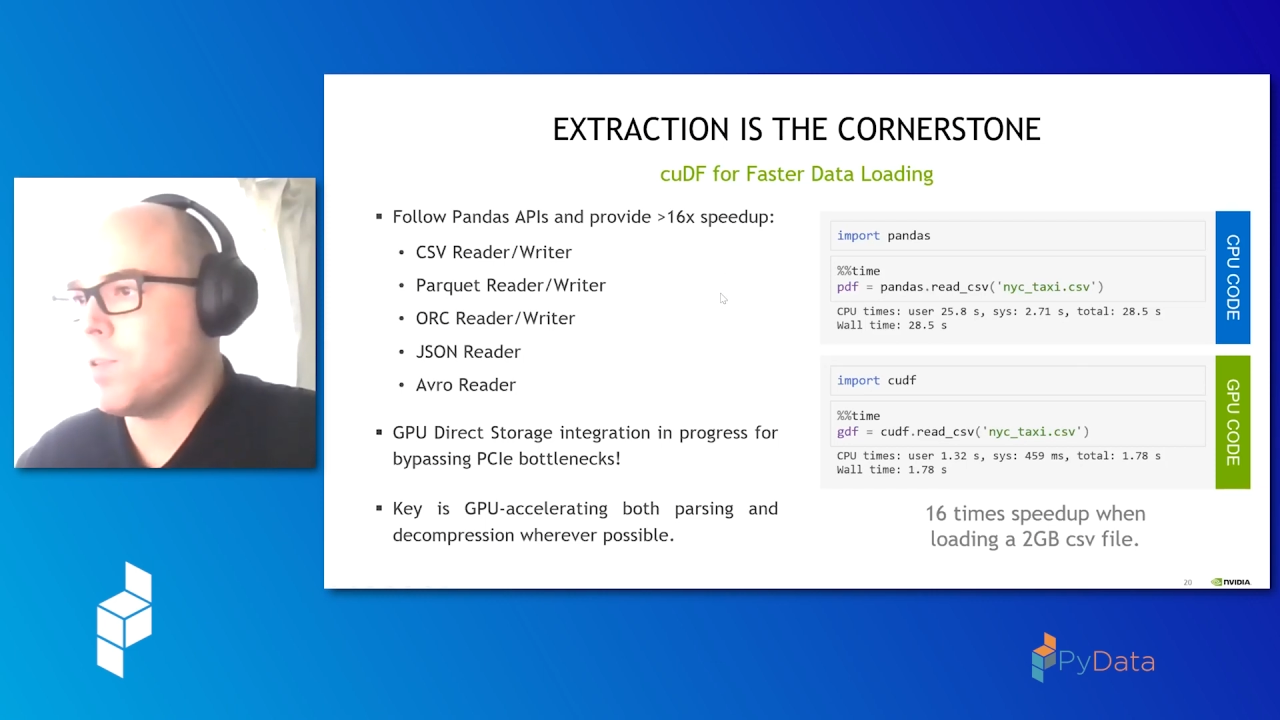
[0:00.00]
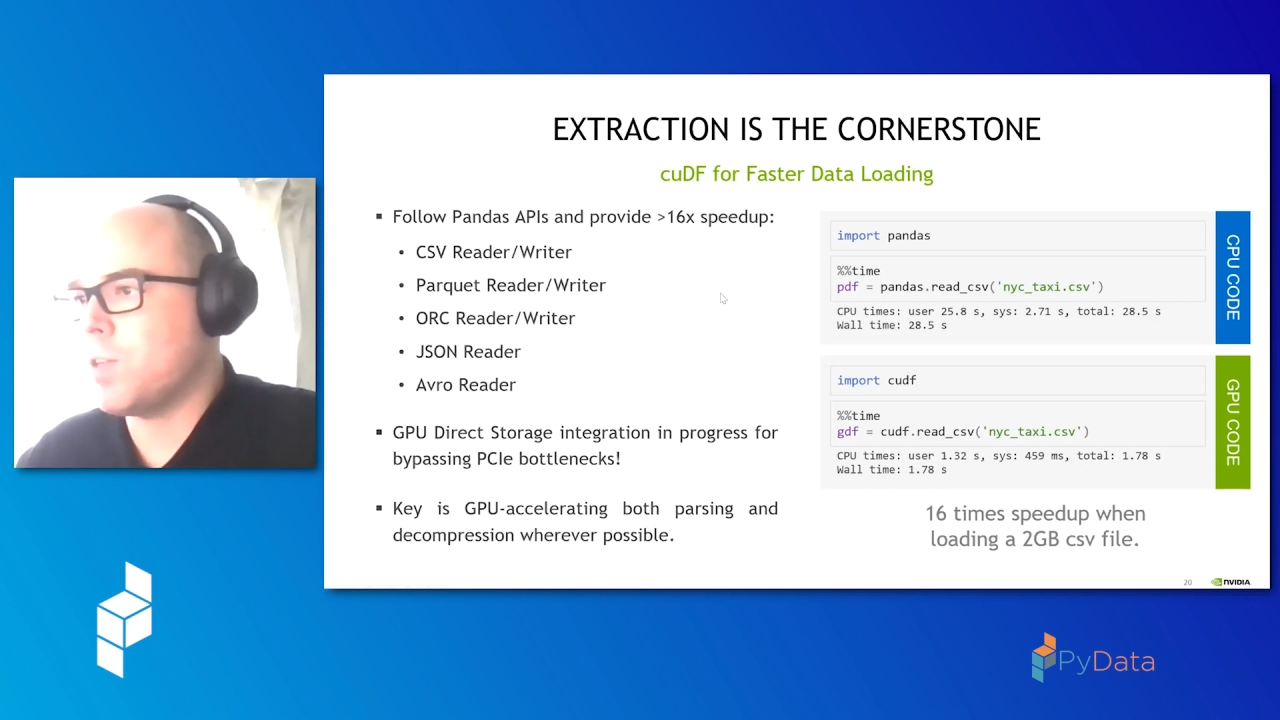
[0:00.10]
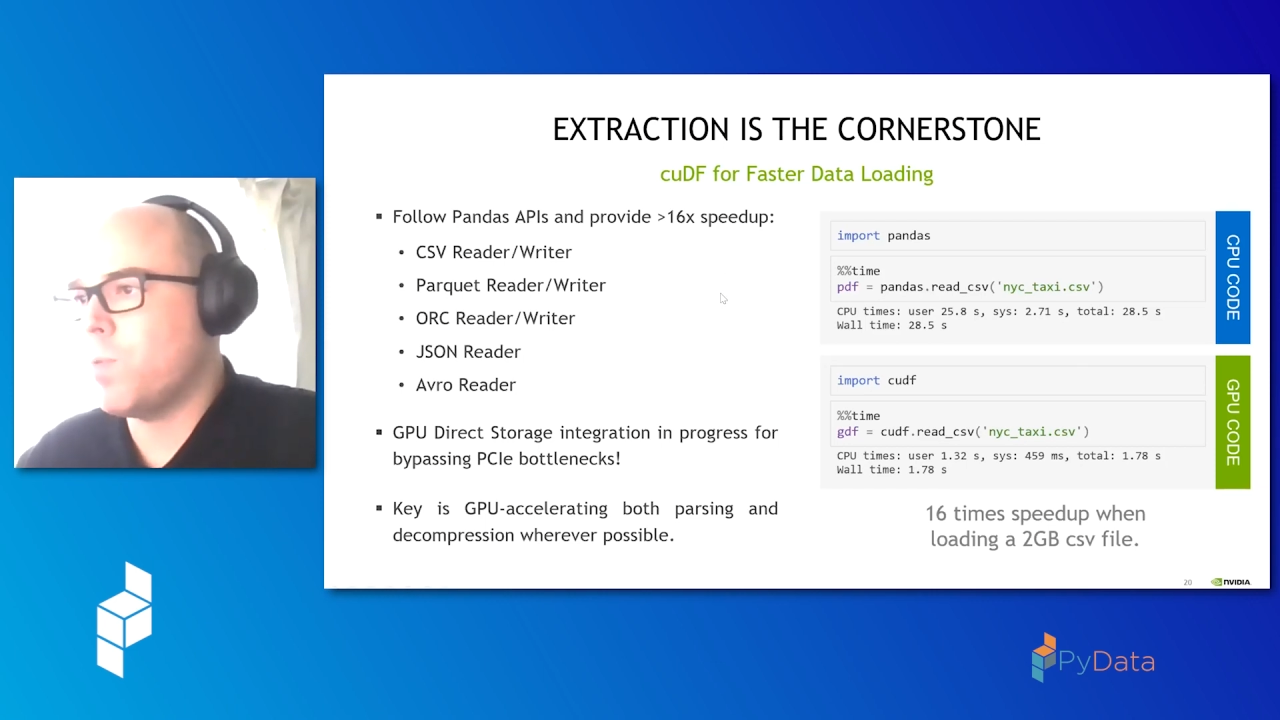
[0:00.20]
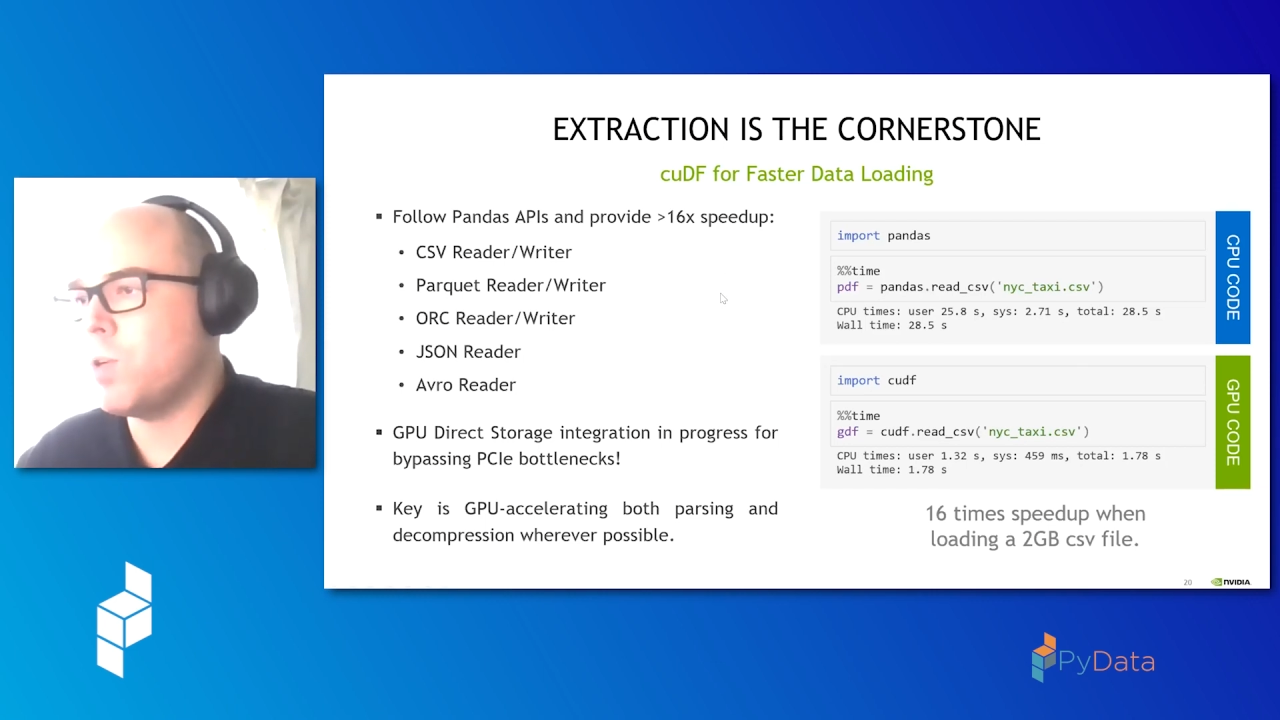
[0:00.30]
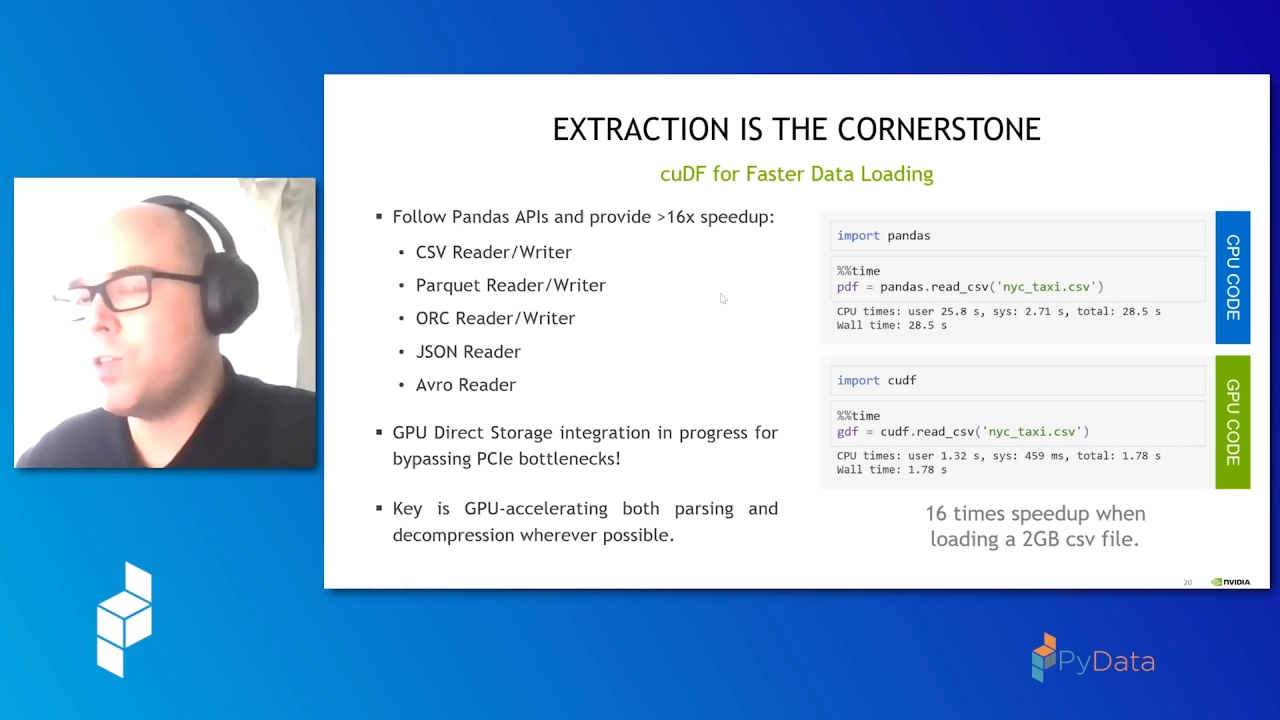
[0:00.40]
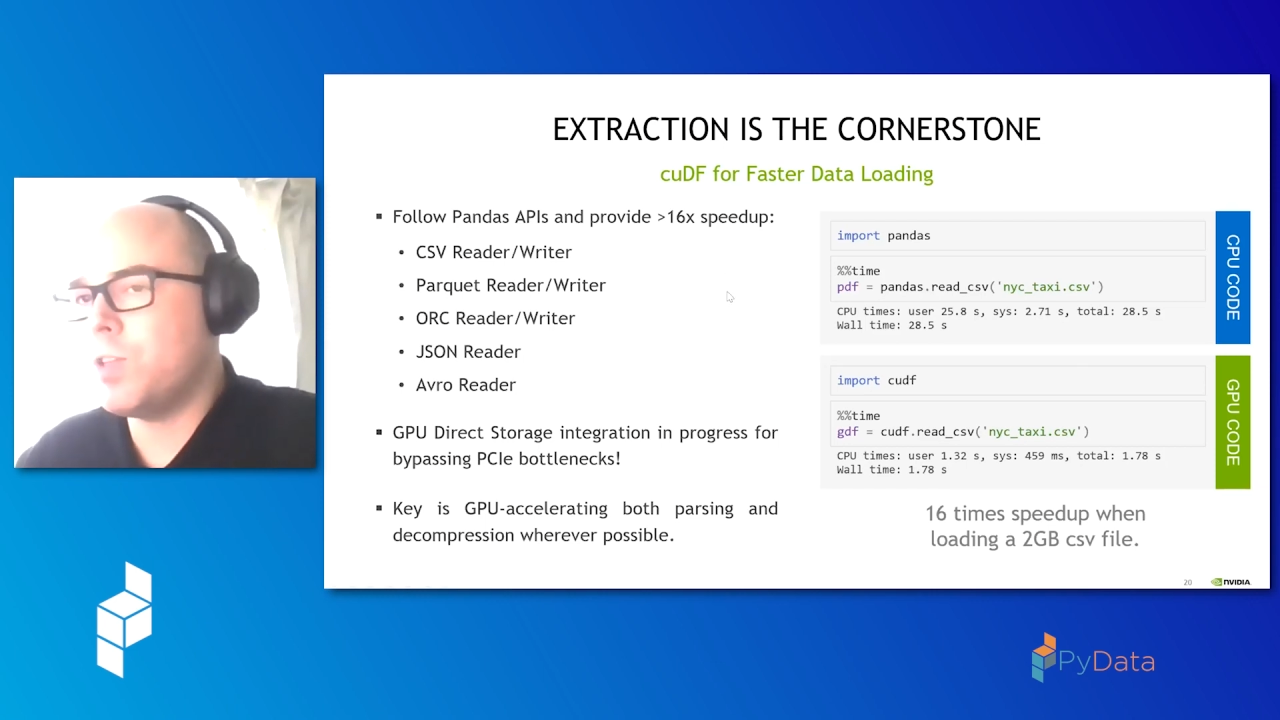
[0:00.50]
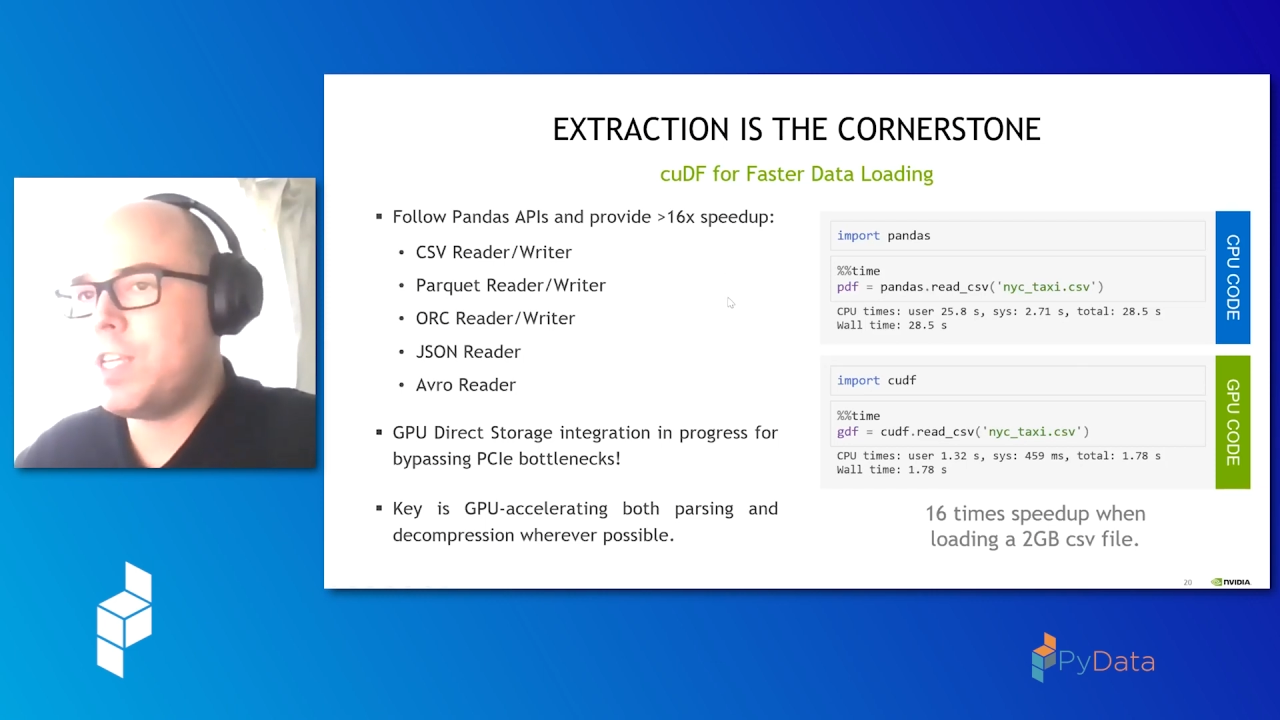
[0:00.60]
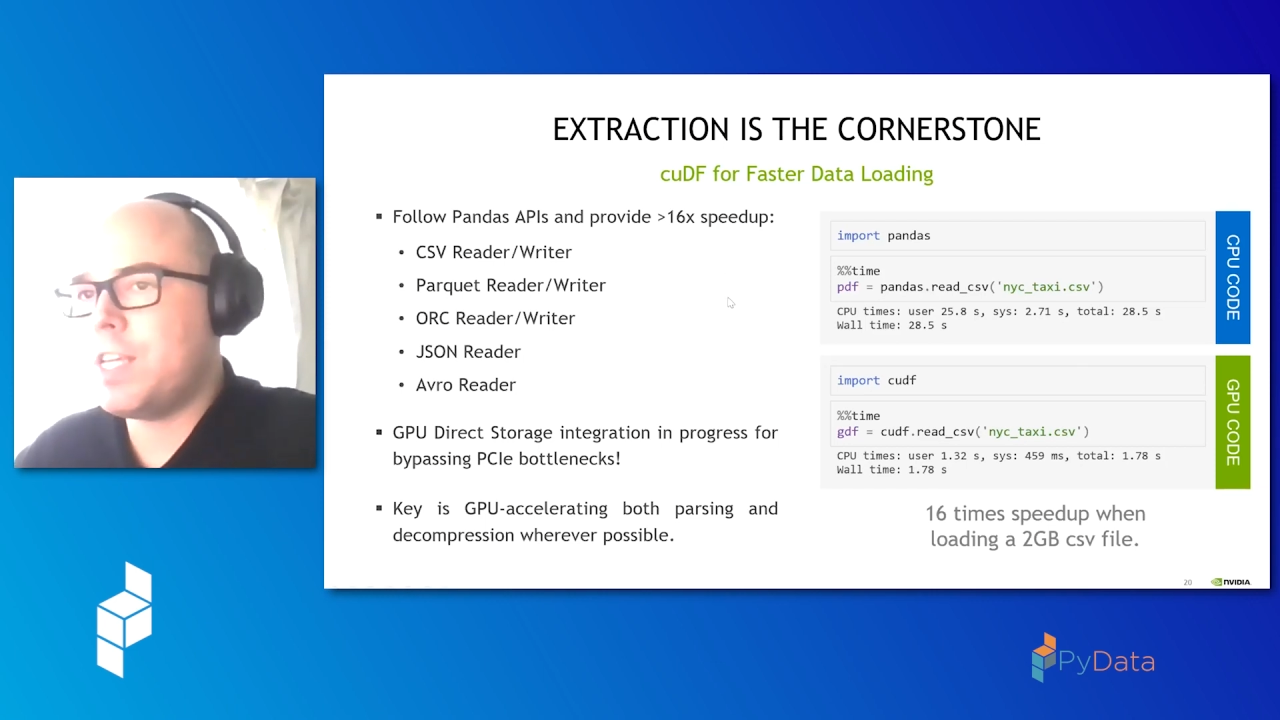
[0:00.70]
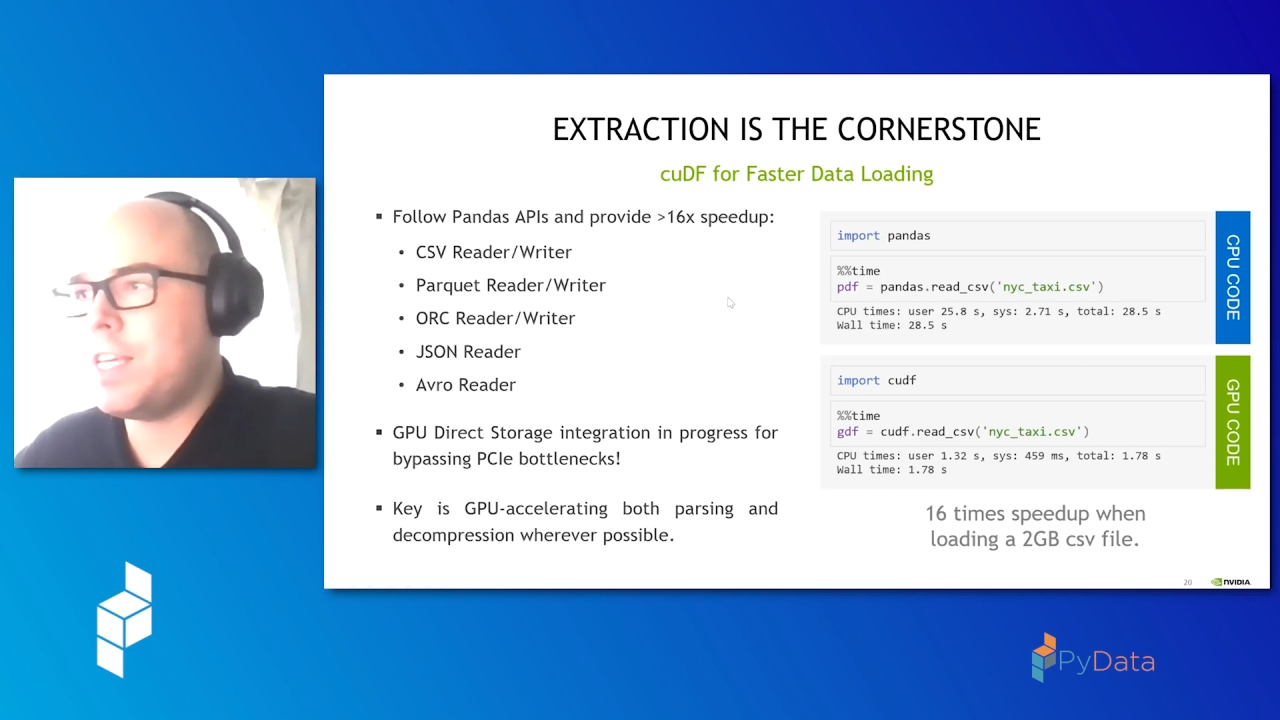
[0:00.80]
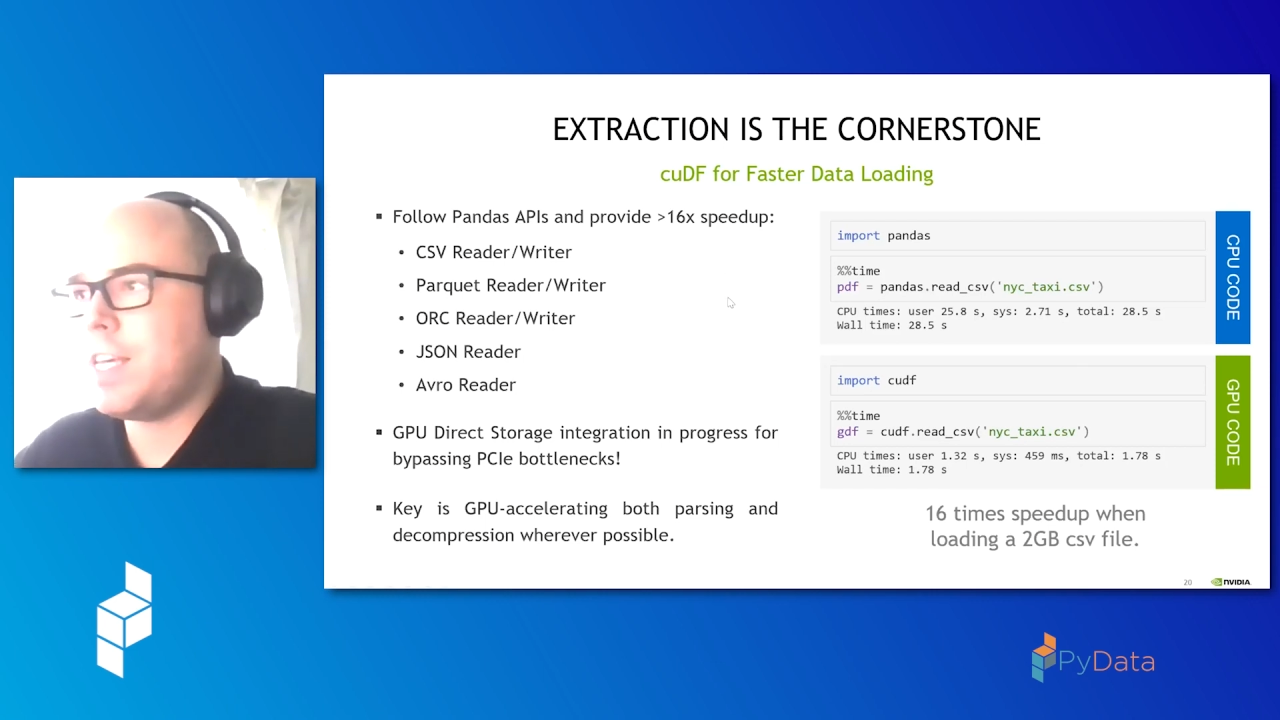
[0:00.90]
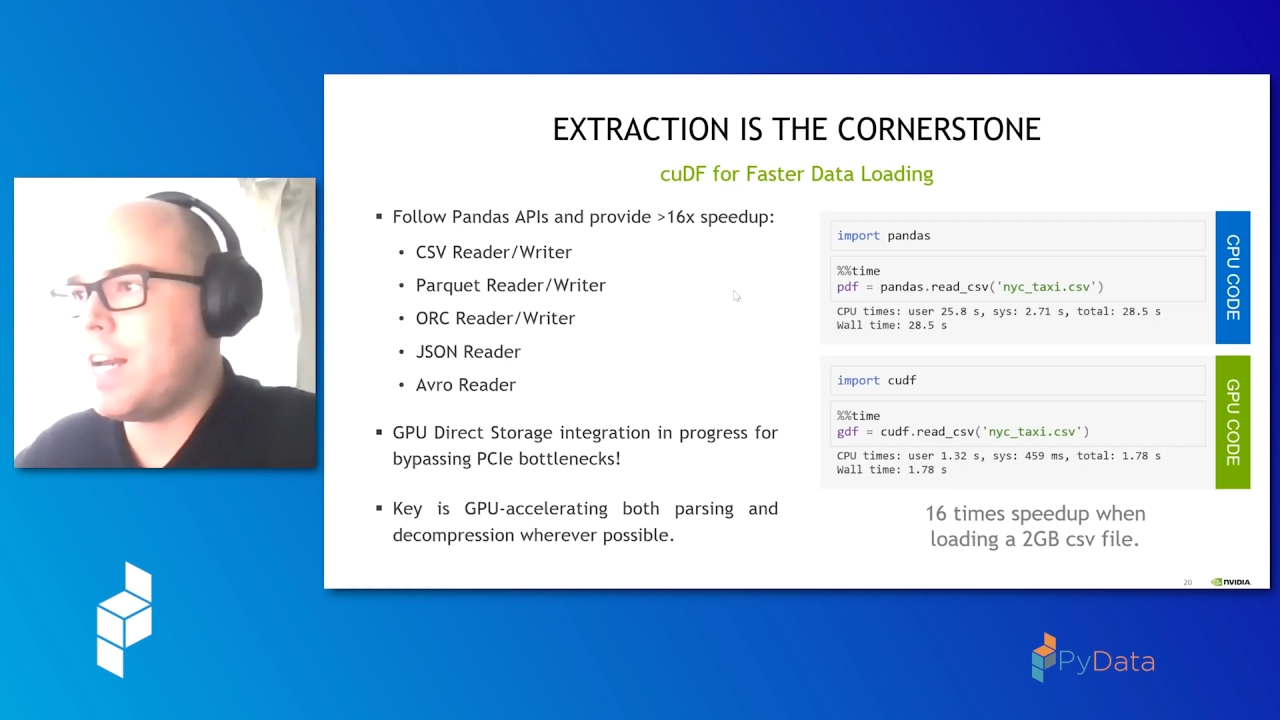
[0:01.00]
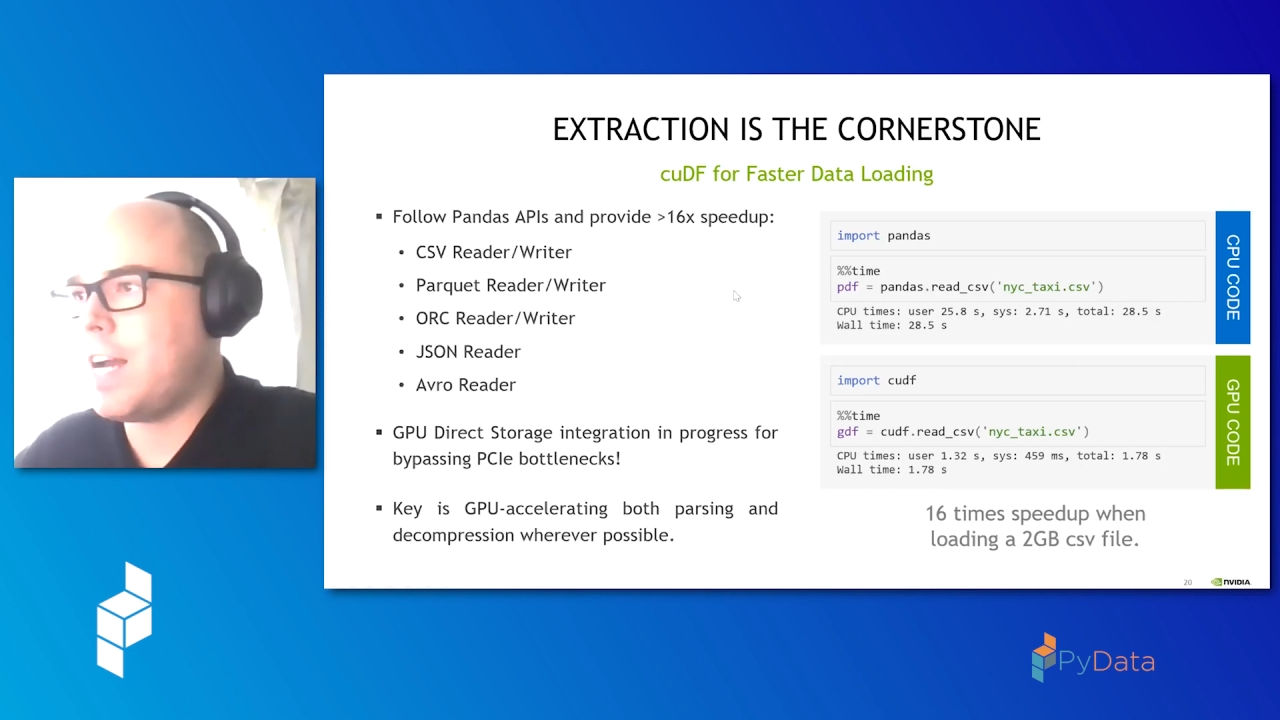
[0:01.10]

So what you're seeing here